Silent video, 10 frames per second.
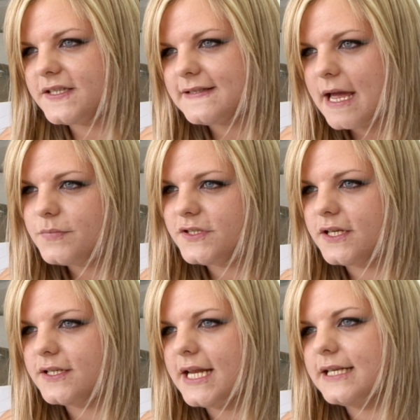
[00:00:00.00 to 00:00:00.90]

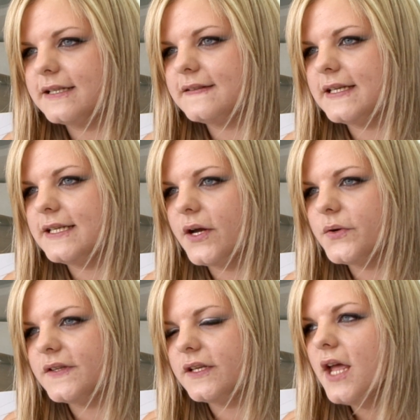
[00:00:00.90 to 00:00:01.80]
deception in
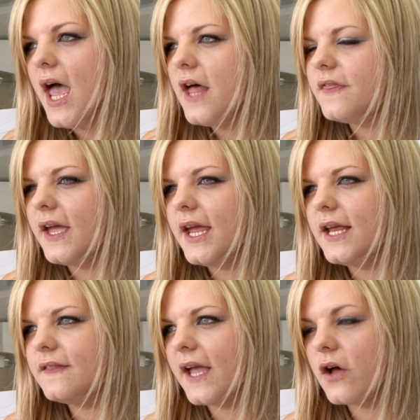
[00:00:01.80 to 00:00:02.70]
casinos, and
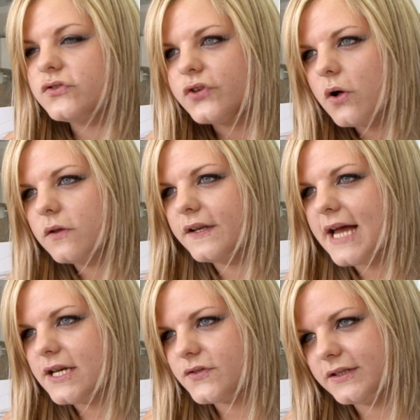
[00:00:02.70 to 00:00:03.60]
they control the
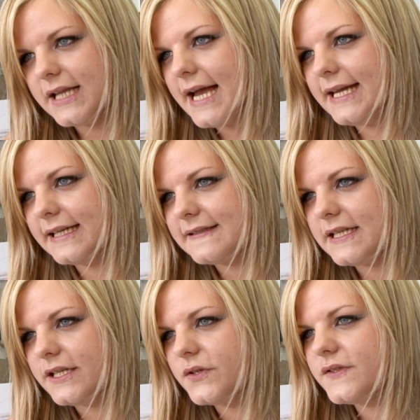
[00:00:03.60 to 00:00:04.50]
natural light in
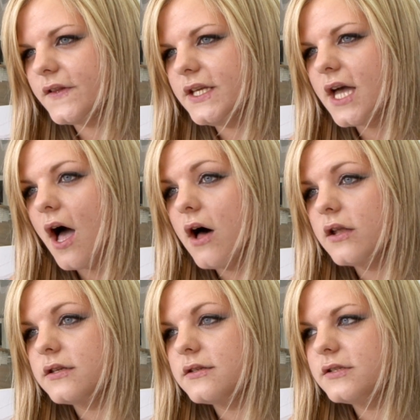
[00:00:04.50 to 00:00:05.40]
casinos so that
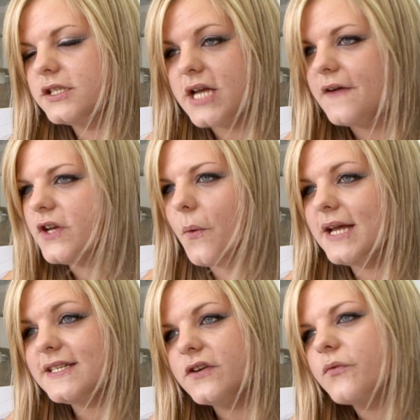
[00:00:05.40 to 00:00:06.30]
you have no
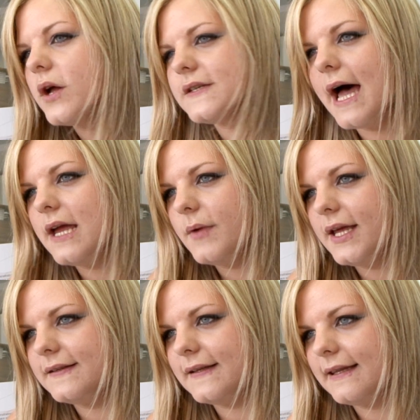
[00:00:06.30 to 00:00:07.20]
idea of what time
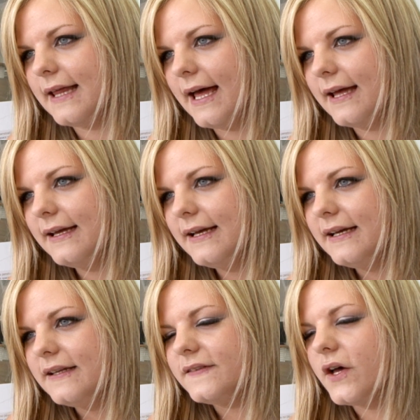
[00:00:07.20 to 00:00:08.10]
it is in there.
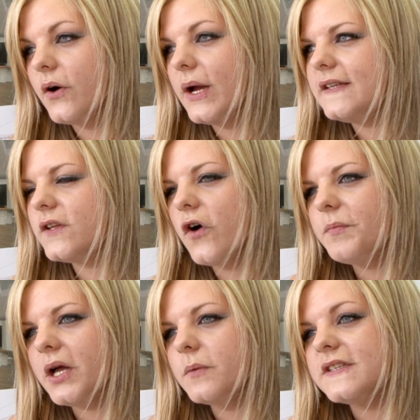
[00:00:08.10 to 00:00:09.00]
So it sort
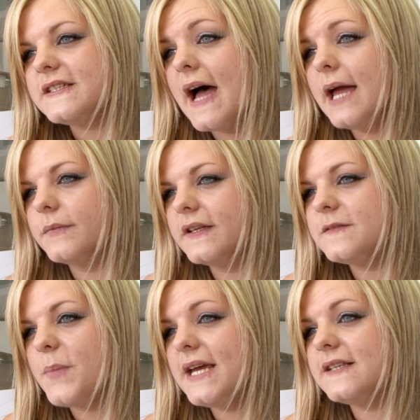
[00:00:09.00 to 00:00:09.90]
of becomes a timeless
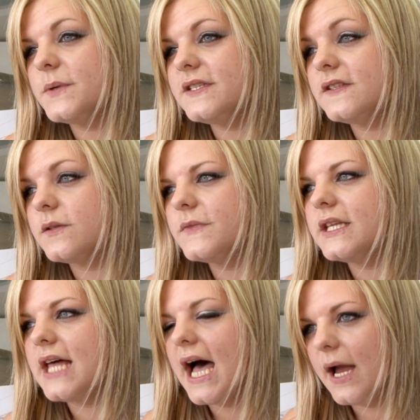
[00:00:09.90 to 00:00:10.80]
space, which is
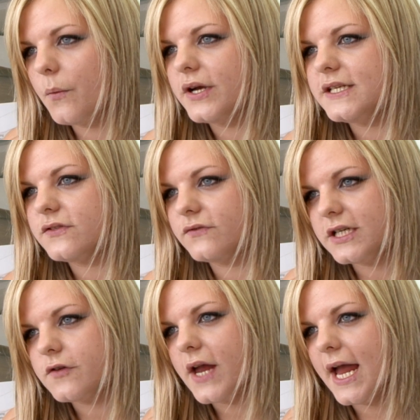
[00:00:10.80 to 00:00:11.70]
something that I wanted to
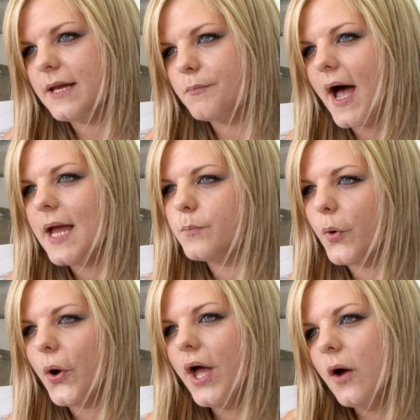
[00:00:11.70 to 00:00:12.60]
recreate in mine,
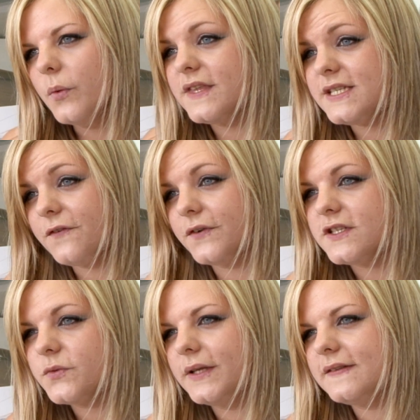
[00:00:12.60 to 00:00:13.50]
but with a
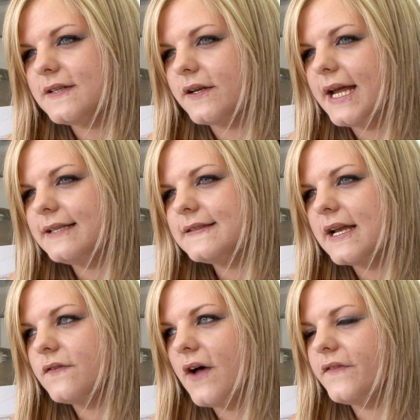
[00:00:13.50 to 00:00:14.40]
different twist on it.
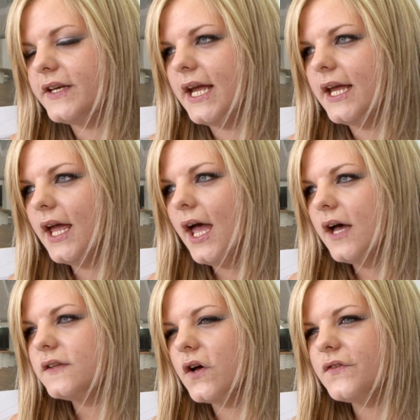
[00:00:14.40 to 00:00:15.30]
Instead of having it
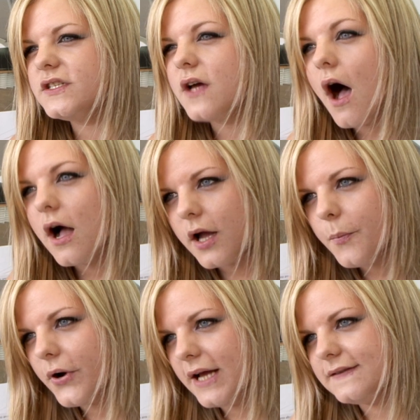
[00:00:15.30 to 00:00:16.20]
sort of a dark,
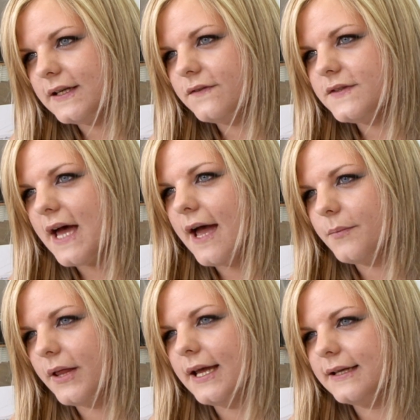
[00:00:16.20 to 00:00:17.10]
oppressive
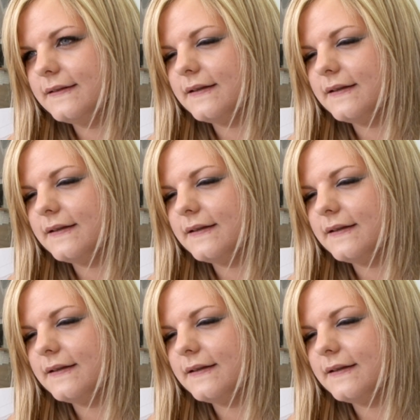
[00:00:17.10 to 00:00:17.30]
type place,